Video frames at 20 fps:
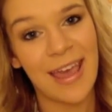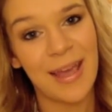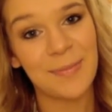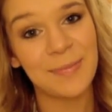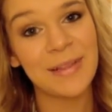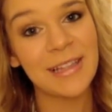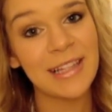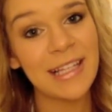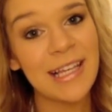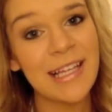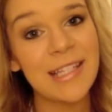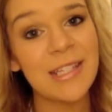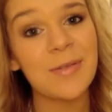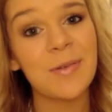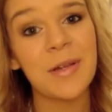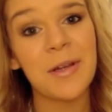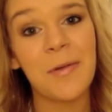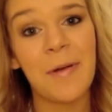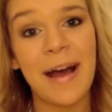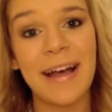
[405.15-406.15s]
And please
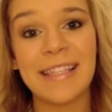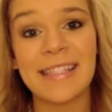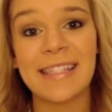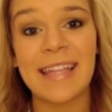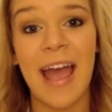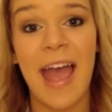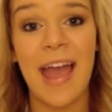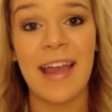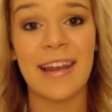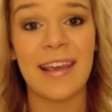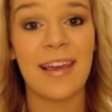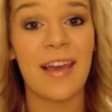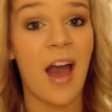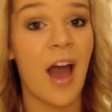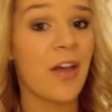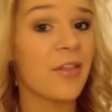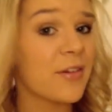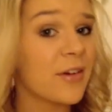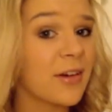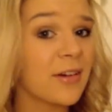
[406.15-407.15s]
request any
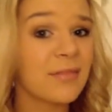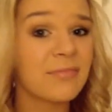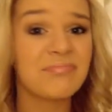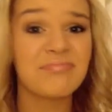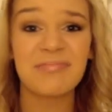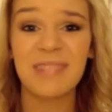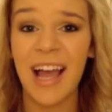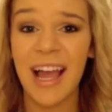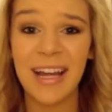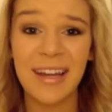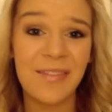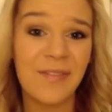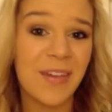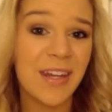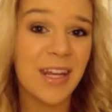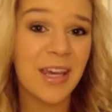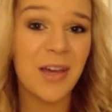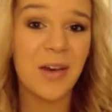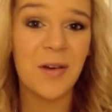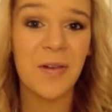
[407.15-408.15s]
other kind of
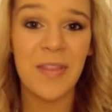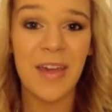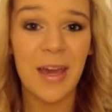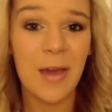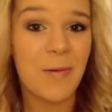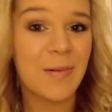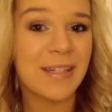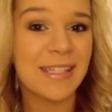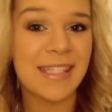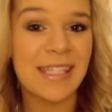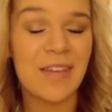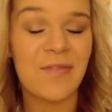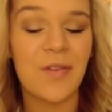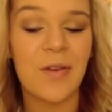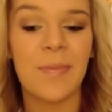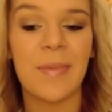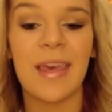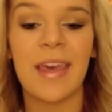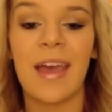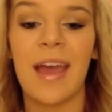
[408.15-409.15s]
video that you want to see
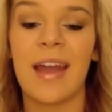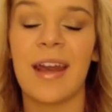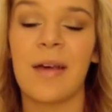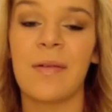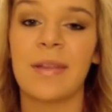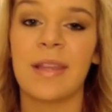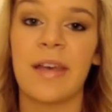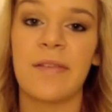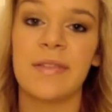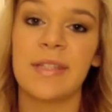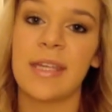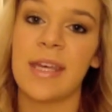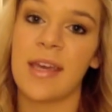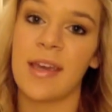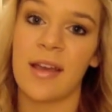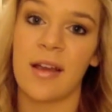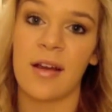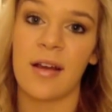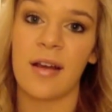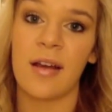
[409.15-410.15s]
from me. And I would love to
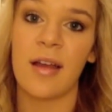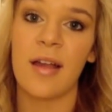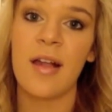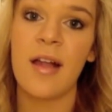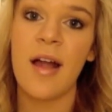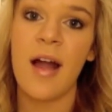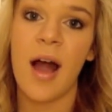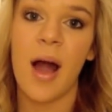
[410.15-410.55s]
hear